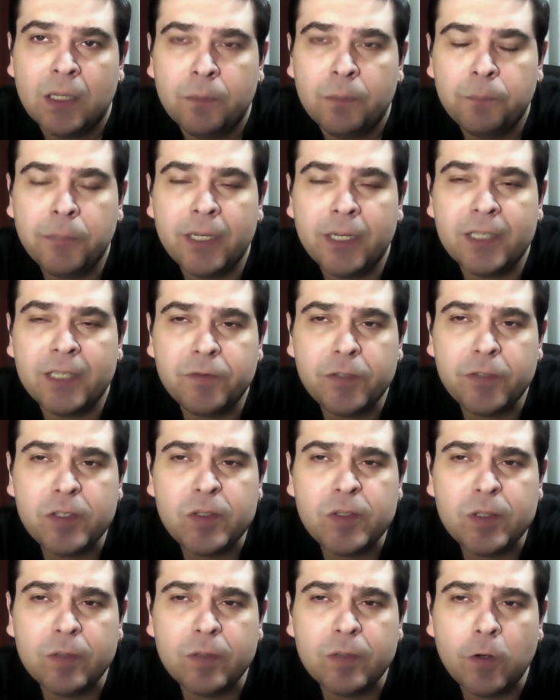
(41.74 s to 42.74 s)
But
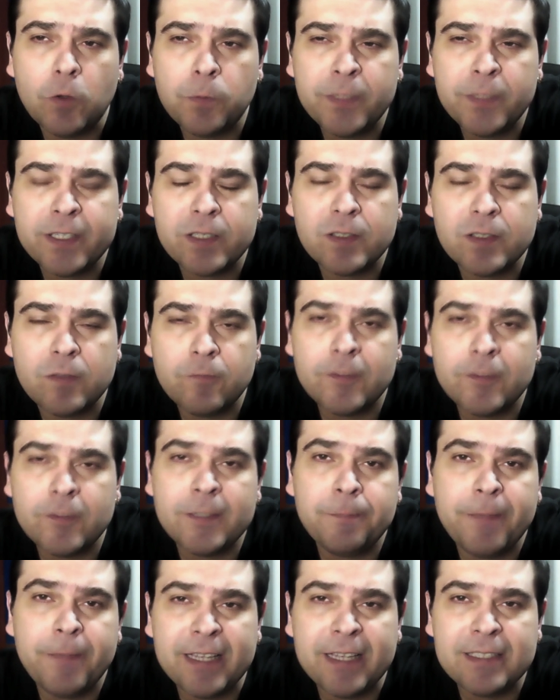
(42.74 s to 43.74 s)
first of all, because of the
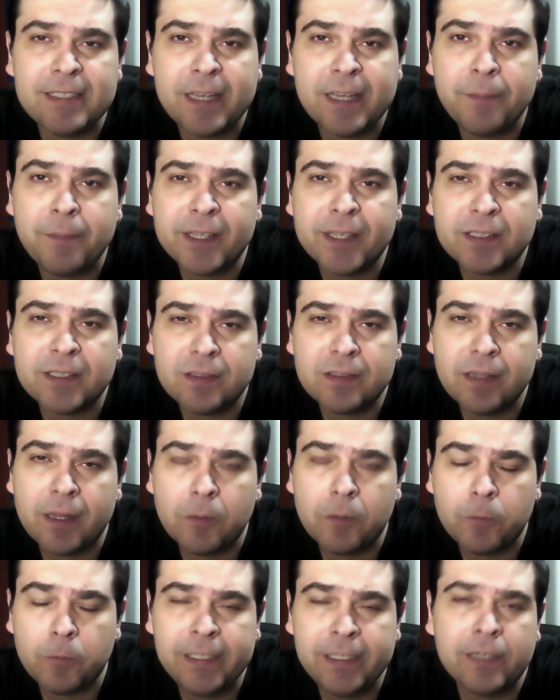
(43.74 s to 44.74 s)
pandemic
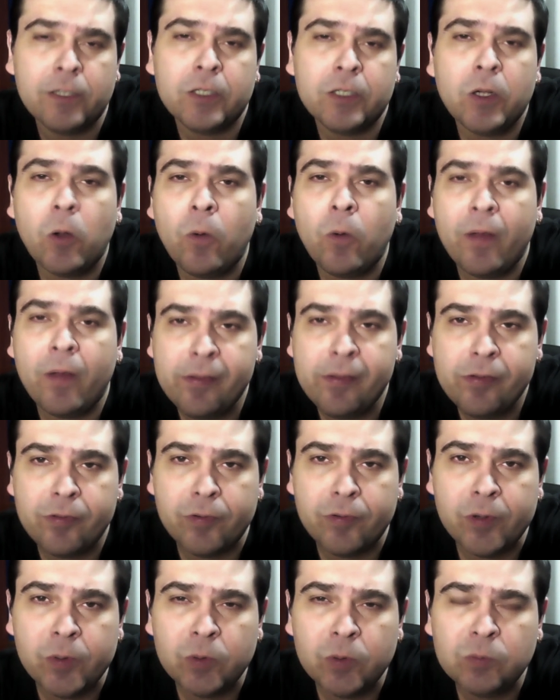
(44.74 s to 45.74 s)
that we are going
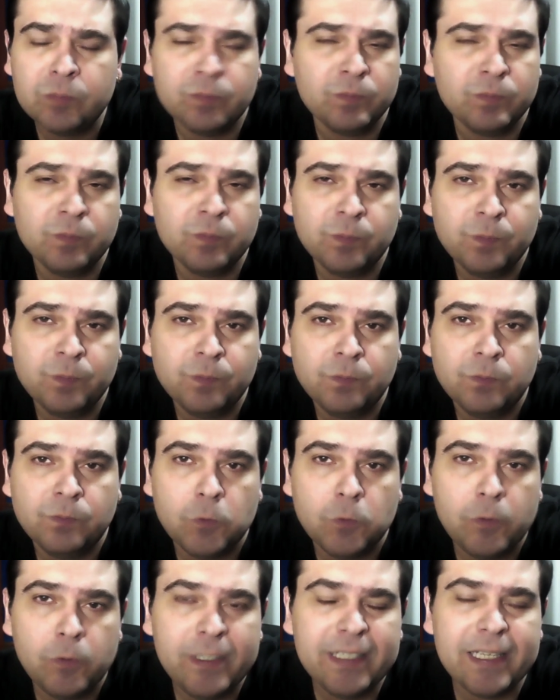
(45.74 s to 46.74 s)
through,
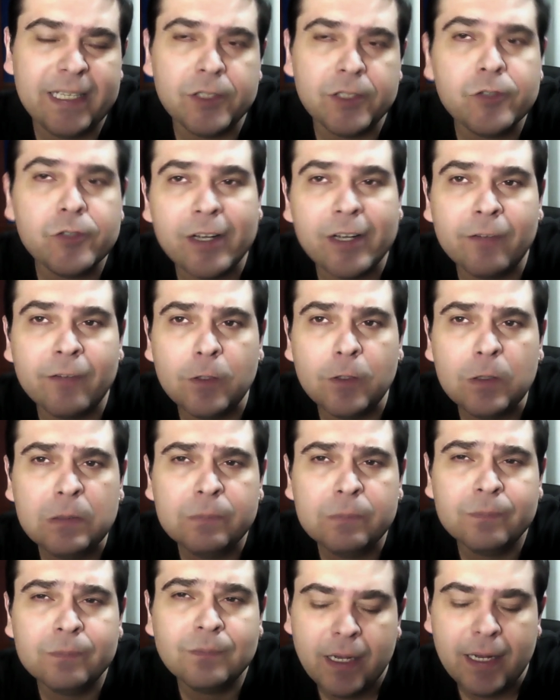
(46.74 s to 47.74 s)
we can travel.
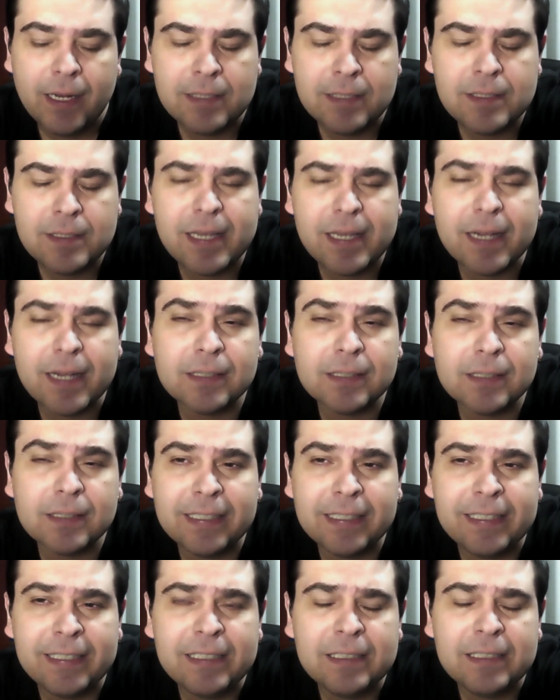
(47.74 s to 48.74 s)
And
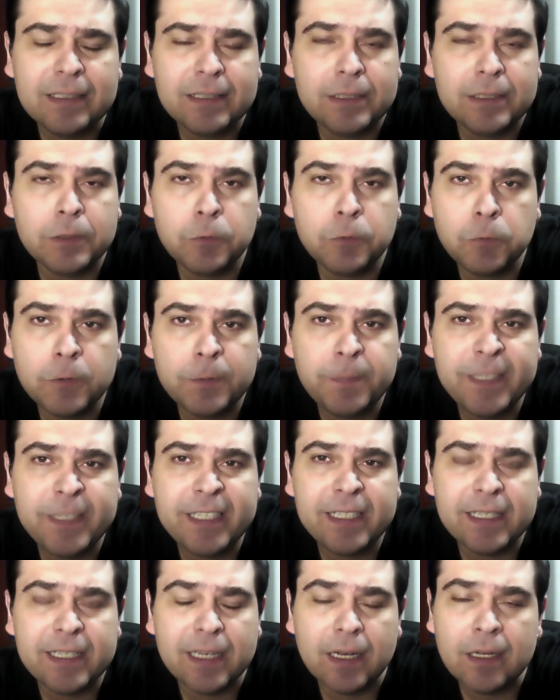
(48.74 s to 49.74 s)
secondly, it would
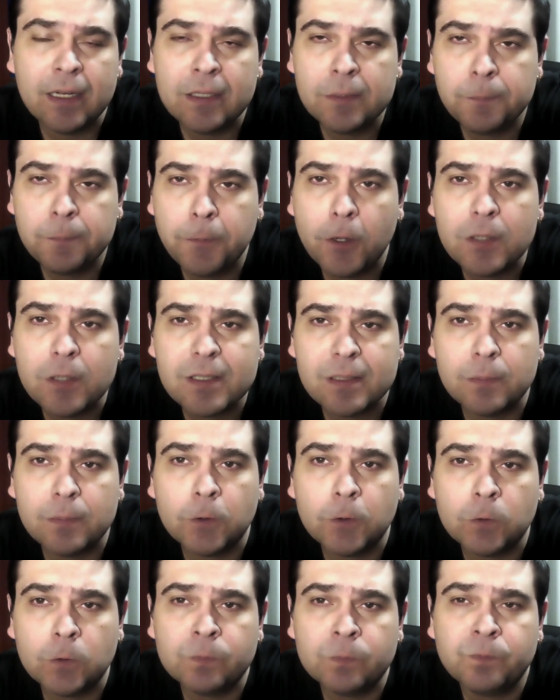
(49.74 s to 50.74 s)
be
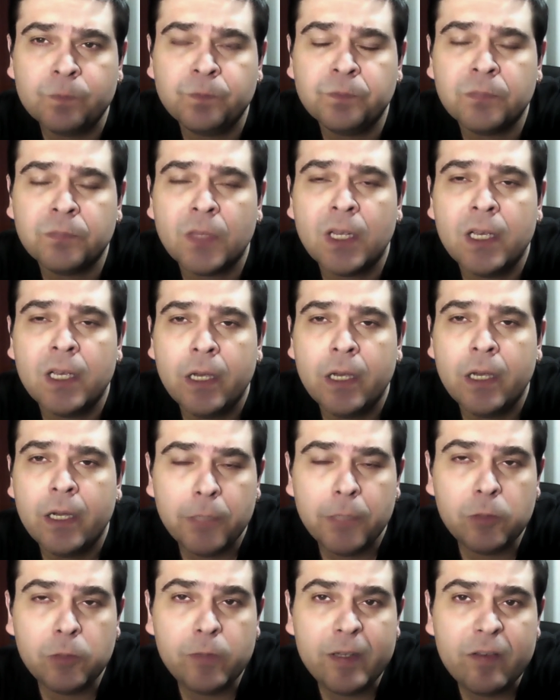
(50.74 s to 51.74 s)
impossible.
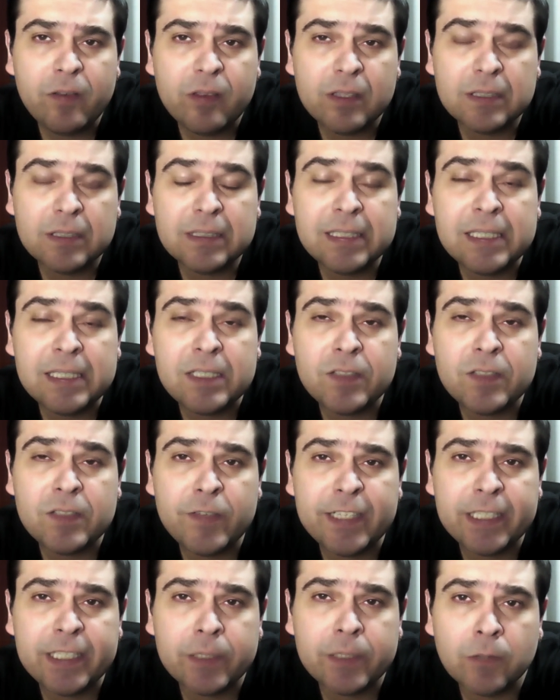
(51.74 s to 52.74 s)
With this
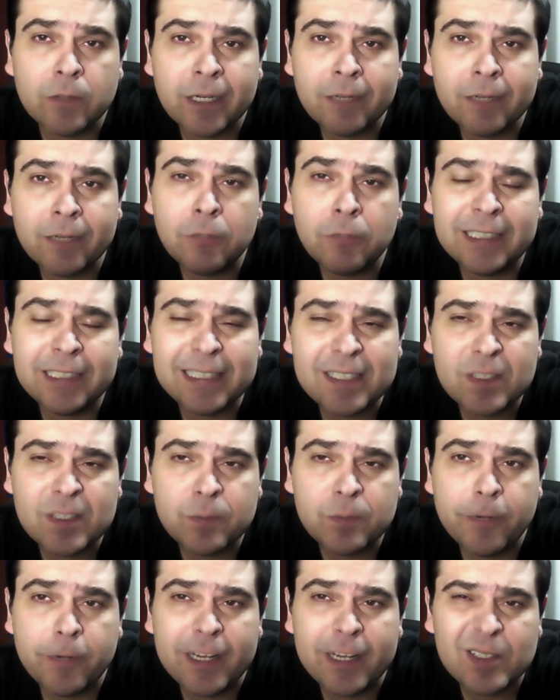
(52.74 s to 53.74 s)
video, I want to
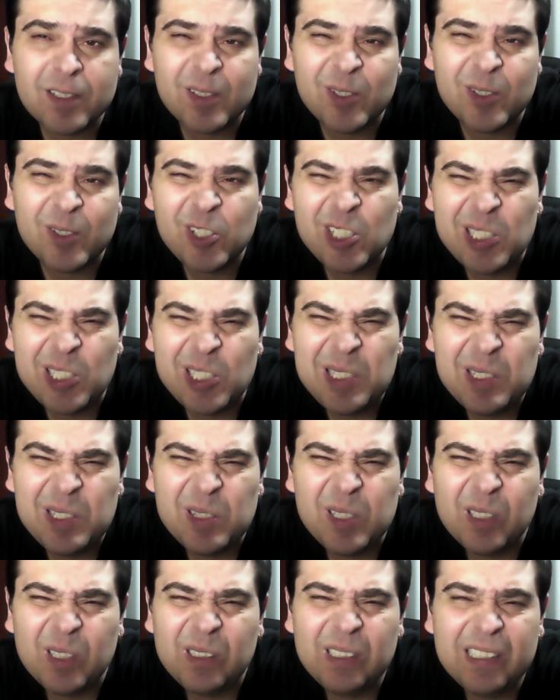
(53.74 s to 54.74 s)
express just
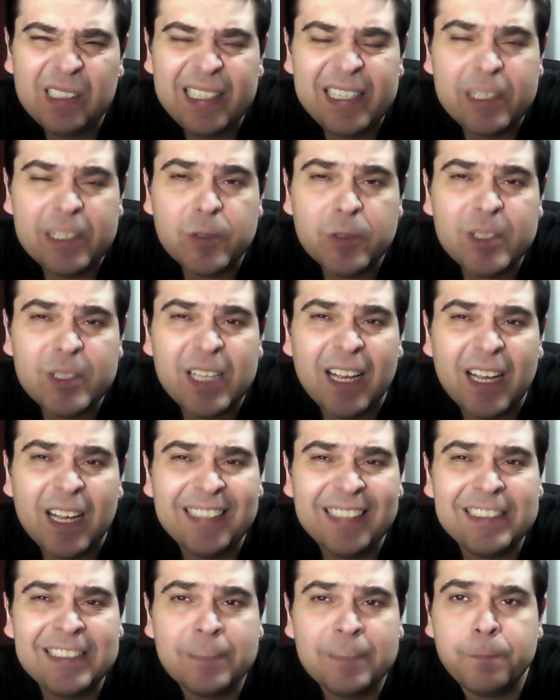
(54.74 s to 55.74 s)
a little
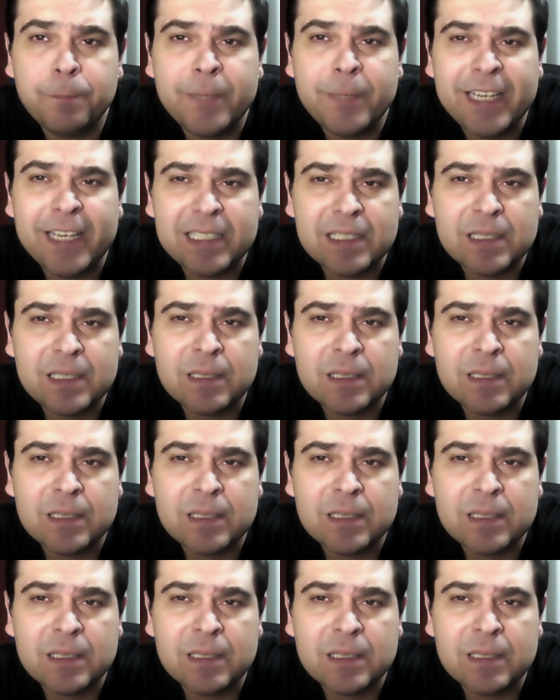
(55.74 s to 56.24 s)
tiny bit